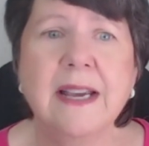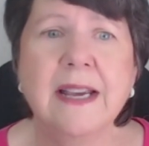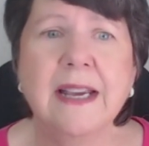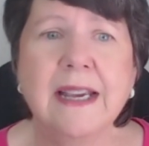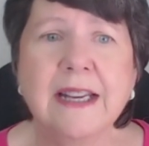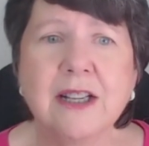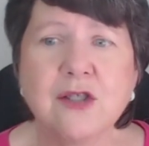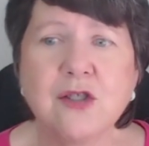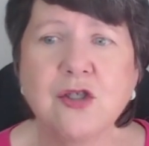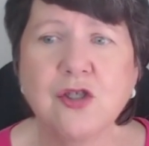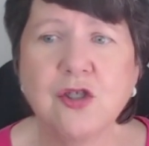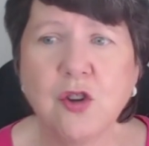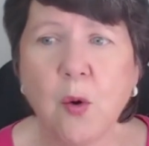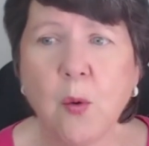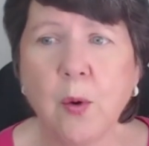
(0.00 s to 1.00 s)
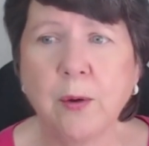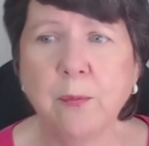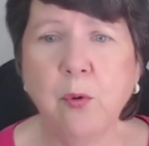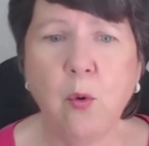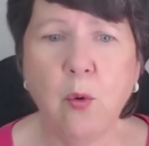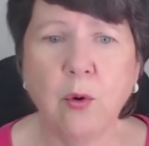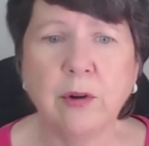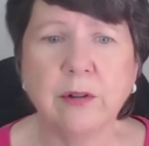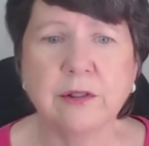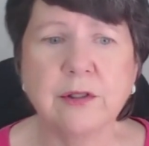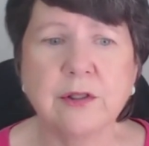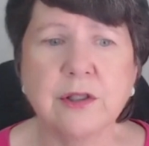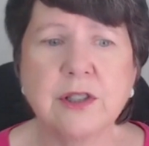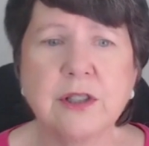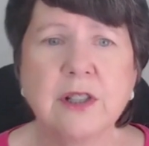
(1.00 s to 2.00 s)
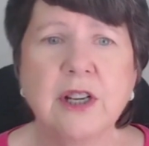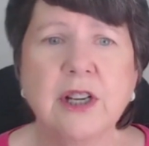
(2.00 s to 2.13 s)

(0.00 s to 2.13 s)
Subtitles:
it is so important